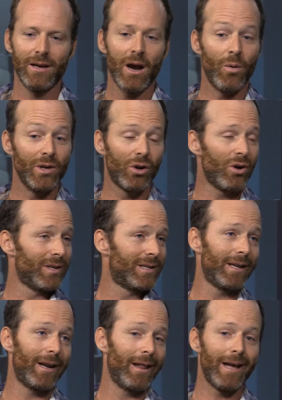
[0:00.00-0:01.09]
And when you
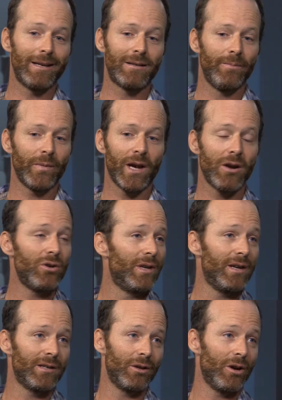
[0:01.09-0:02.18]
consider that 100
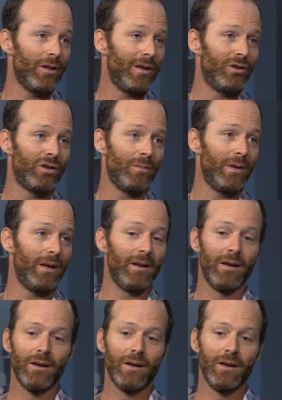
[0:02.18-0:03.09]
years ago there used to be